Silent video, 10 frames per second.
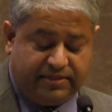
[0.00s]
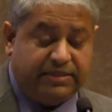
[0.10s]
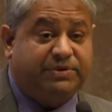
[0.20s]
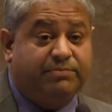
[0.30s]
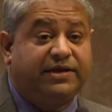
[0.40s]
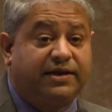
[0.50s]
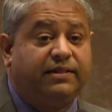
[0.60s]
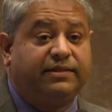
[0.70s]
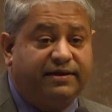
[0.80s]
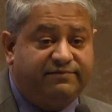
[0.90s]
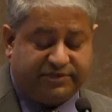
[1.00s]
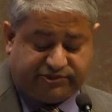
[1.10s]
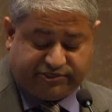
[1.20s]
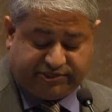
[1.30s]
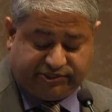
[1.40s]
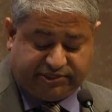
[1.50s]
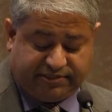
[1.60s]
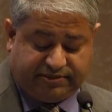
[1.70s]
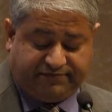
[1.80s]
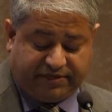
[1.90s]
the public health infrastructure
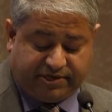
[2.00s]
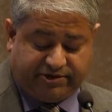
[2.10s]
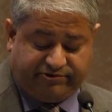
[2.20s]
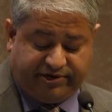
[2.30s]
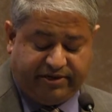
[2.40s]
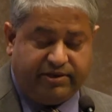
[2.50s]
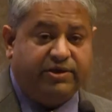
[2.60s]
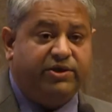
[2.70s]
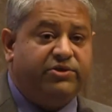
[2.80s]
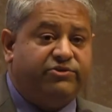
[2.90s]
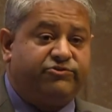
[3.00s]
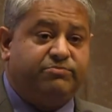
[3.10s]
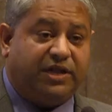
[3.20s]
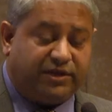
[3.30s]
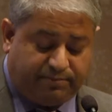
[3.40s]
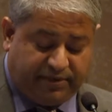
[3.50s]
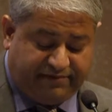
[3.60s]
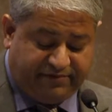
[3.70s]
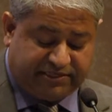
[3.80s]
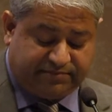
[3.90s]
of the country through multiple
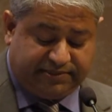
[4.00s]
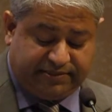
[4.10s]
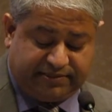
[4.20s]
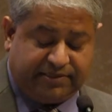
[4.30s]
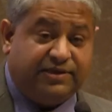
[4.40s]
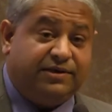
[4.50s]
investments